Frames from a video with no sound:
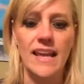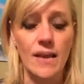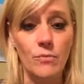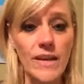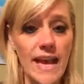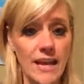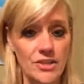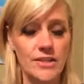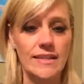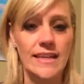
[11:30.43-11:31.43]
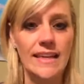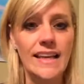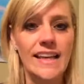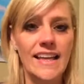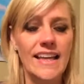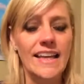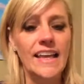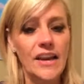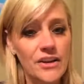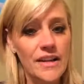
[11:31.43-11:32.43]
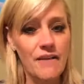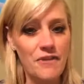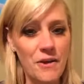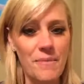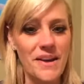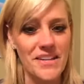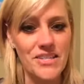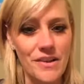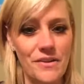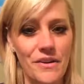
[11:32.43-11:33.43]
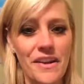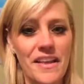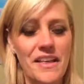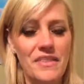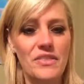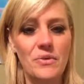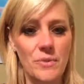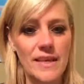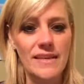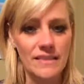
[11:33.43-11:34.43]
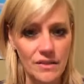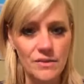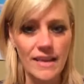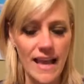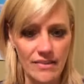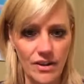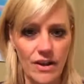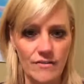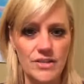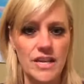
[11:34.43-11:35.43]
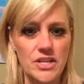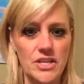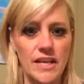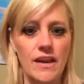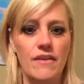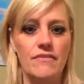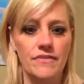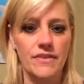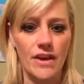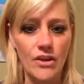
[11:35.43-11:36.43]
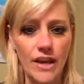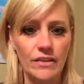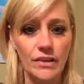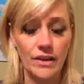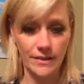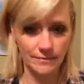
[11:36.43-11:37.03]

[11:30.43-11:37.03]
And we actually cared enough about each other that we literally had the conversation of, okay, look,